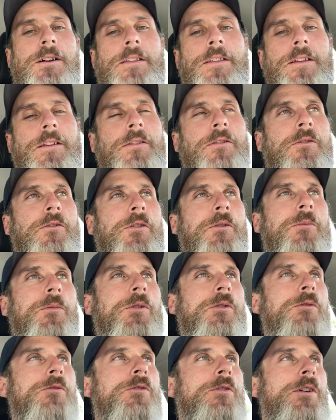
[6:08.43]
I think there's some
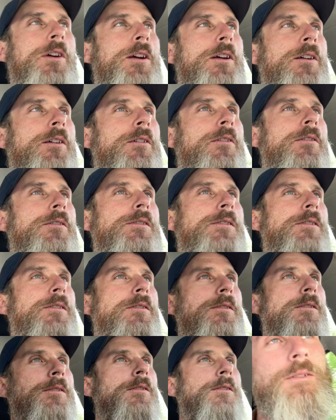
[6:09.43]
new trails.
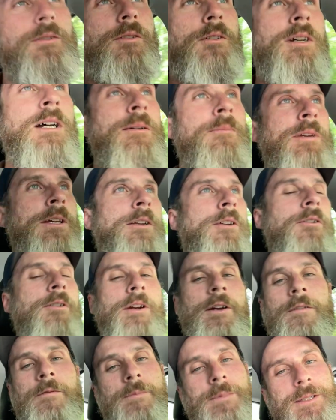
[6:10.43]
So I made a
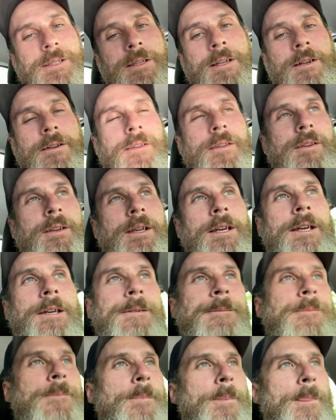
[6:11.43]
grave mistake today.
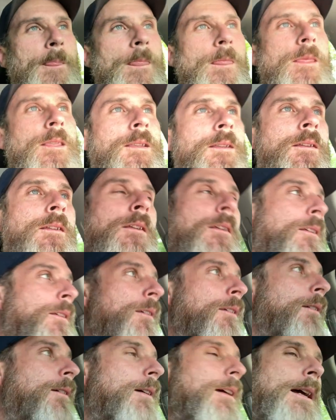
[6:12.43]

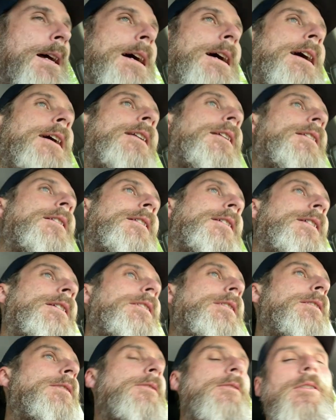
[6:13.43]
I didn't
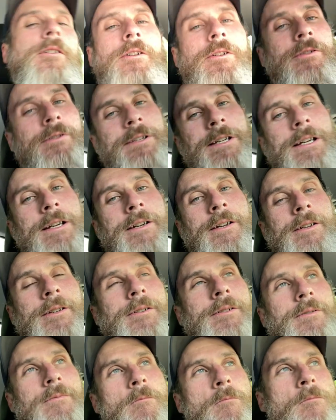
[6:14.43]
eat all day.
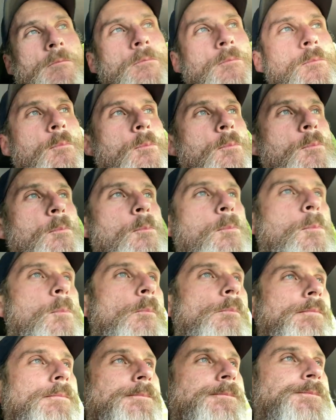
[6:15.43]

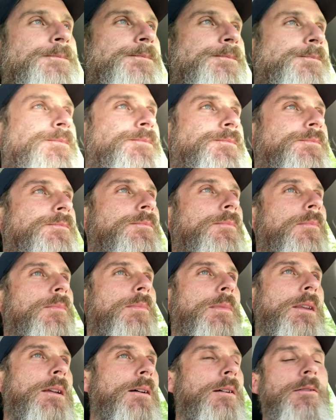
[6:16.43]

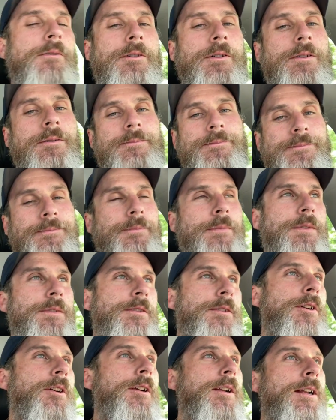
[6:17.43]
I don't know.
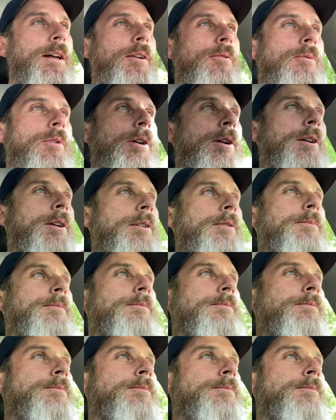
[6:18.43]
Started out working.